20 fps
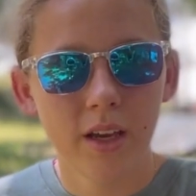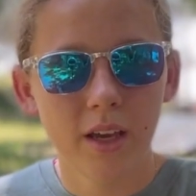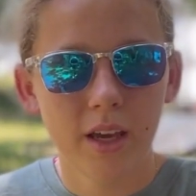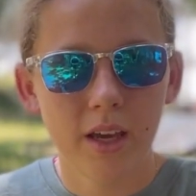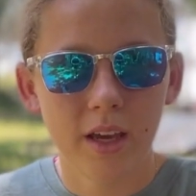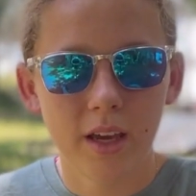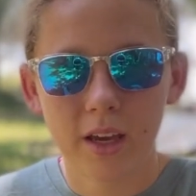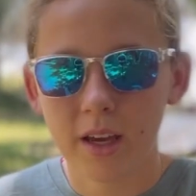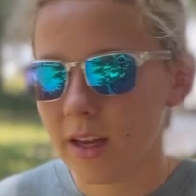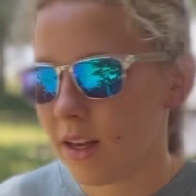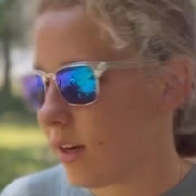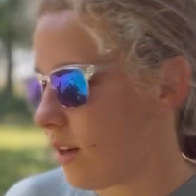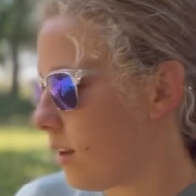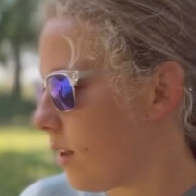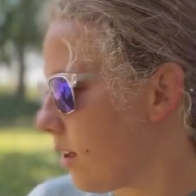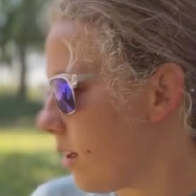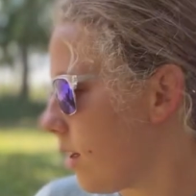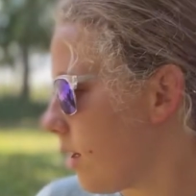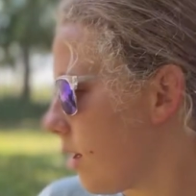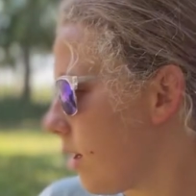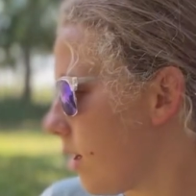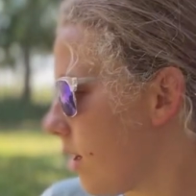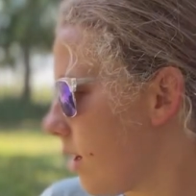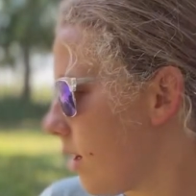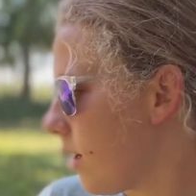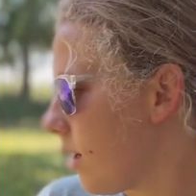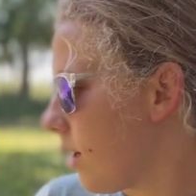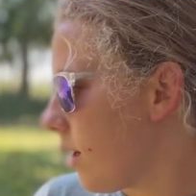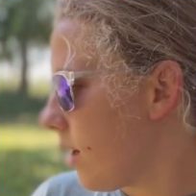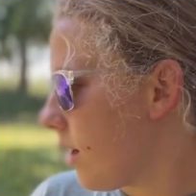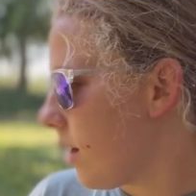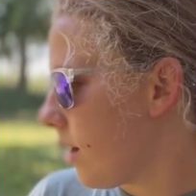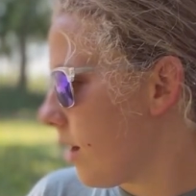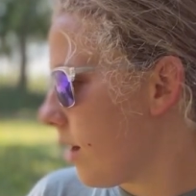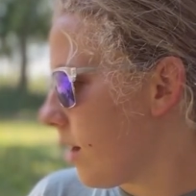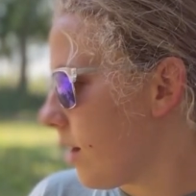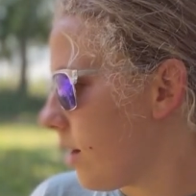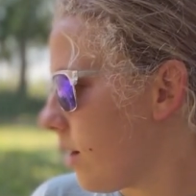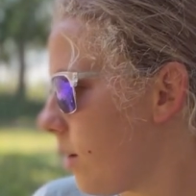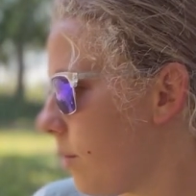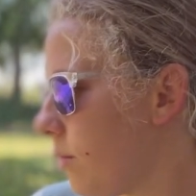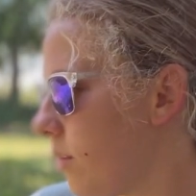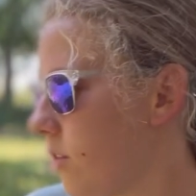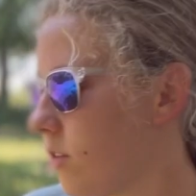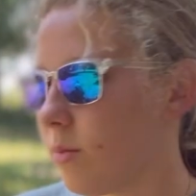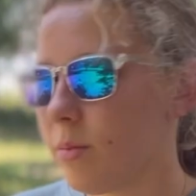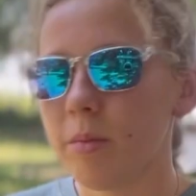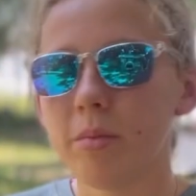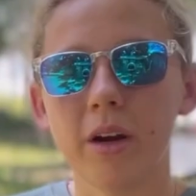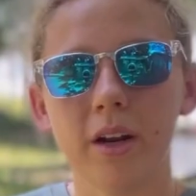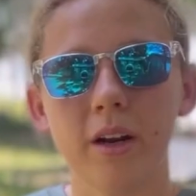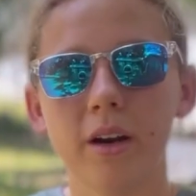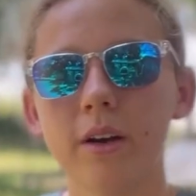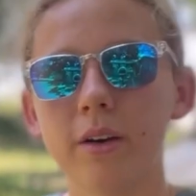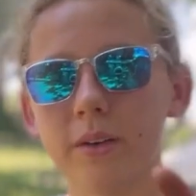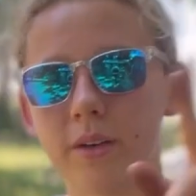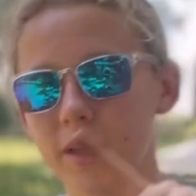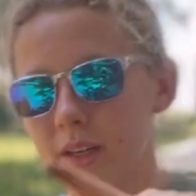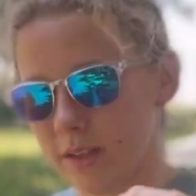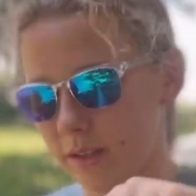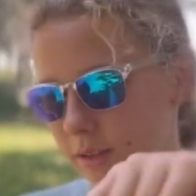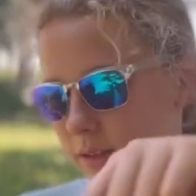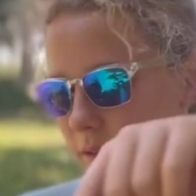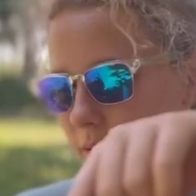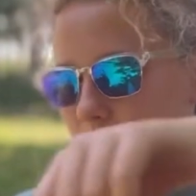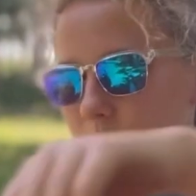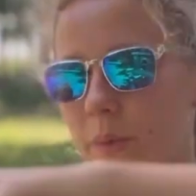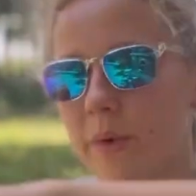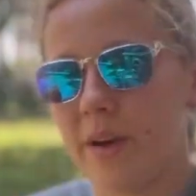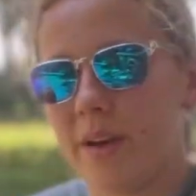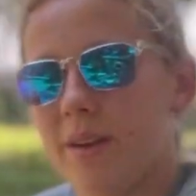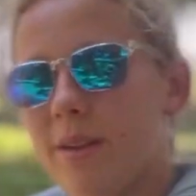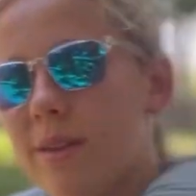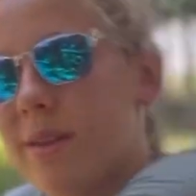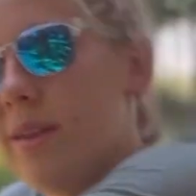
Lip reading: And hopefully she'll be bred. Oh yes, width.